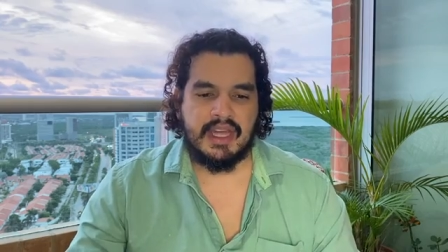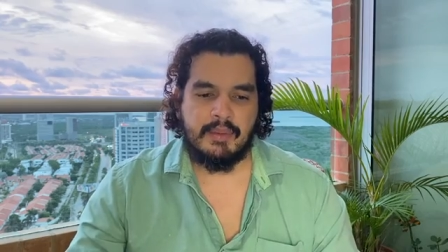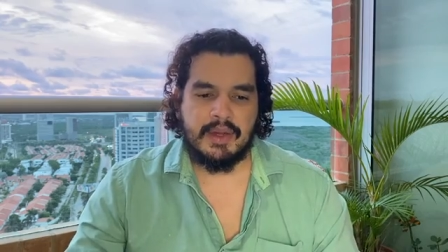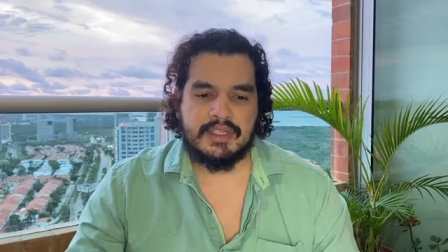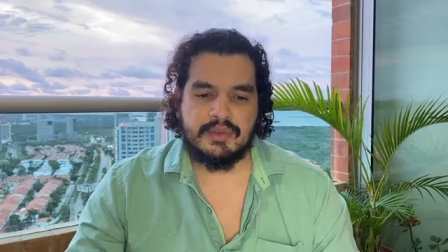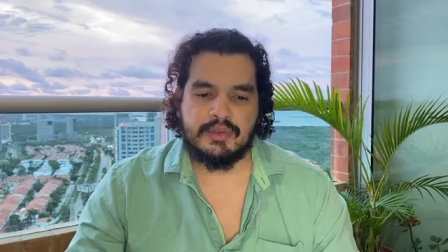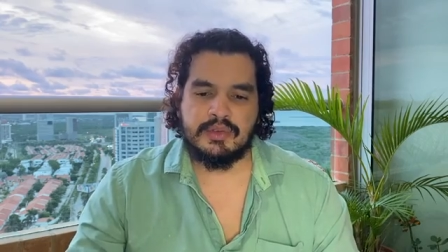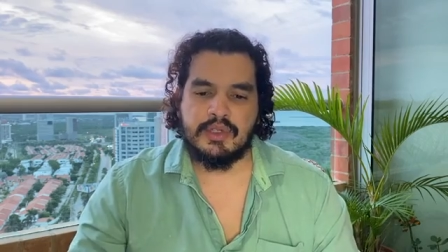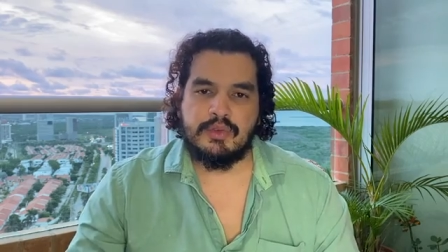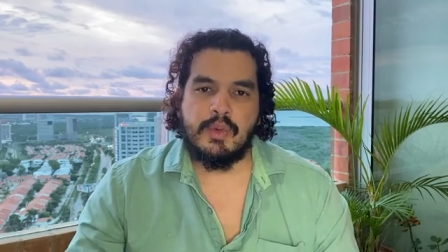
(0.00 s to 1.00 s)
I wanted
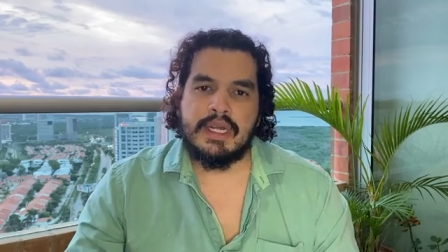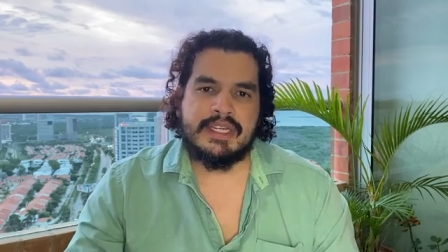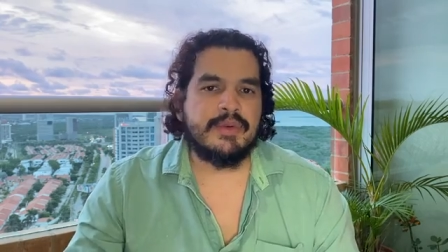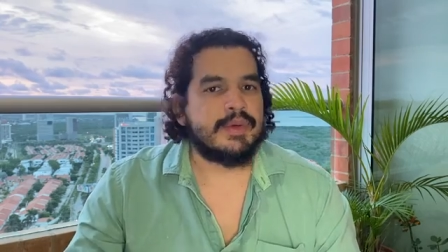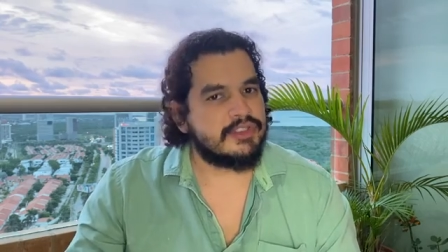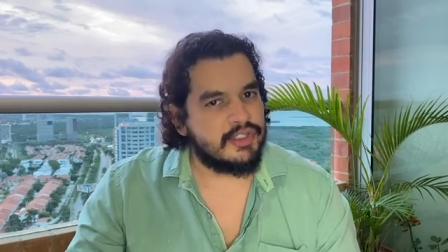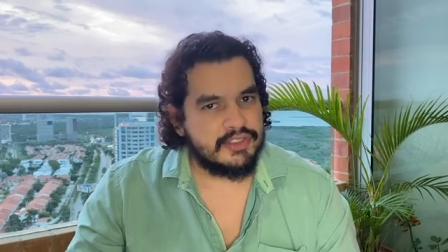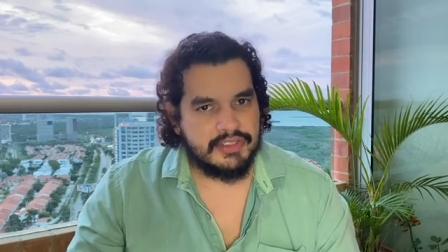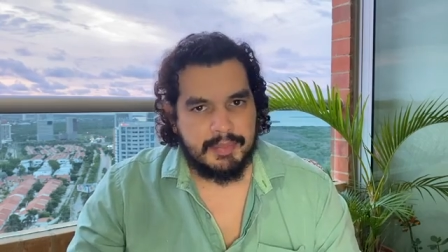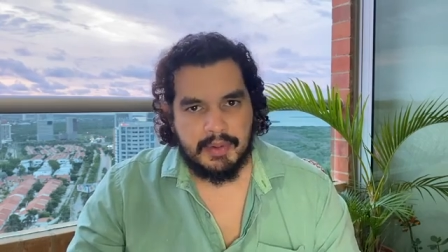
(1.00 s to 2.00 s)
to do a little
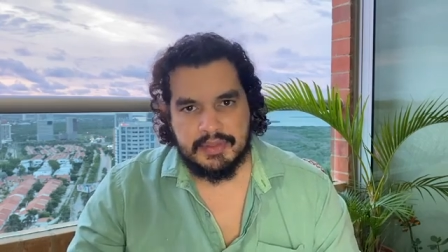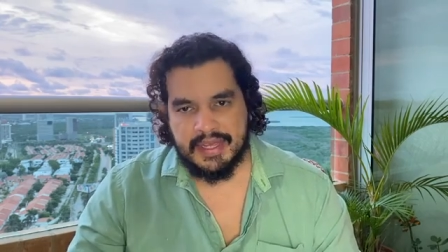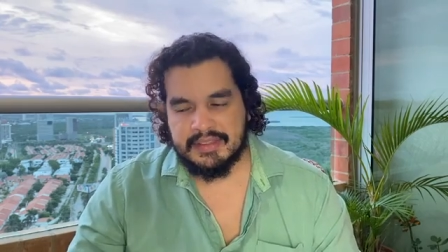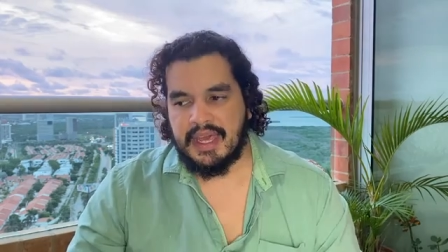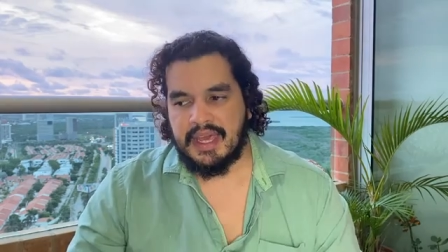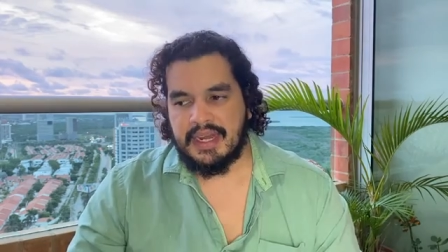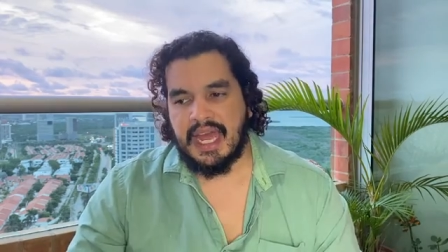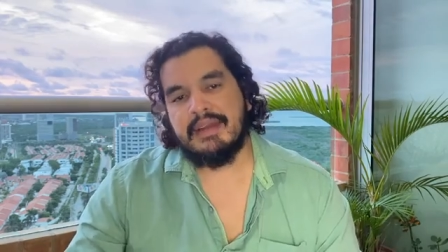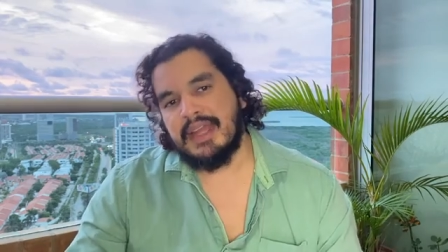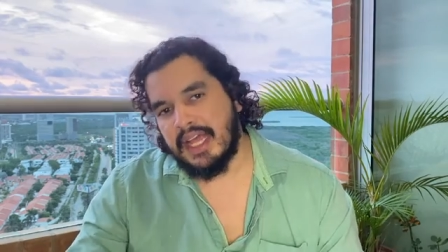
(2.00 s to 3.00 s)
research about that and,
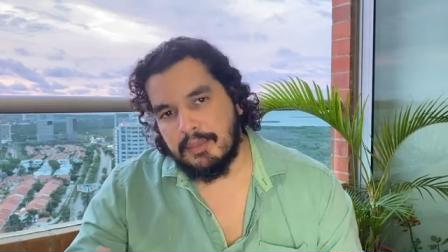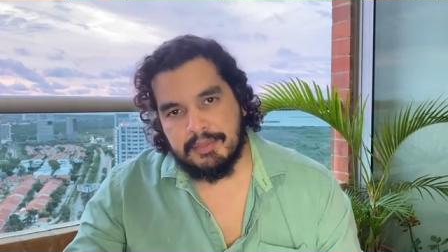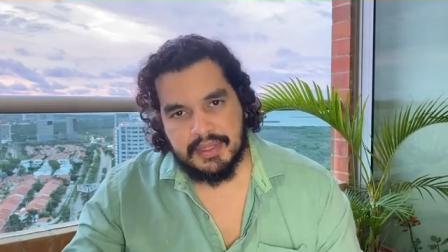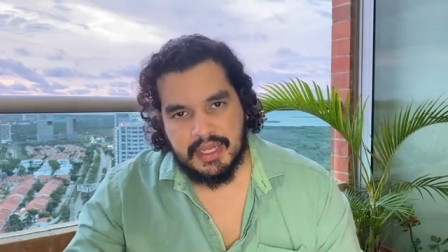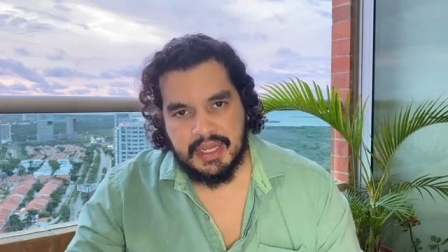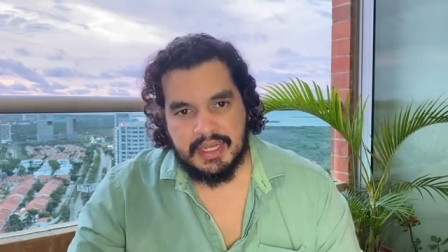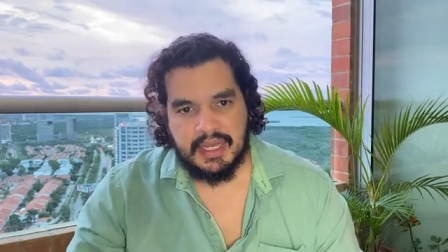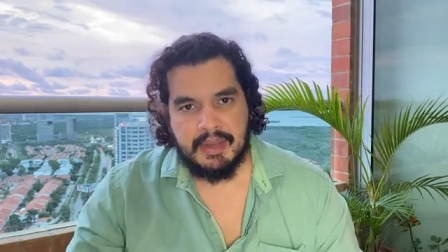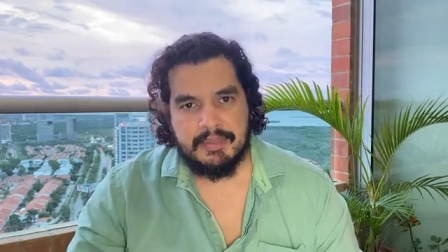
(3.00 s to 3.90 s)
and help uh,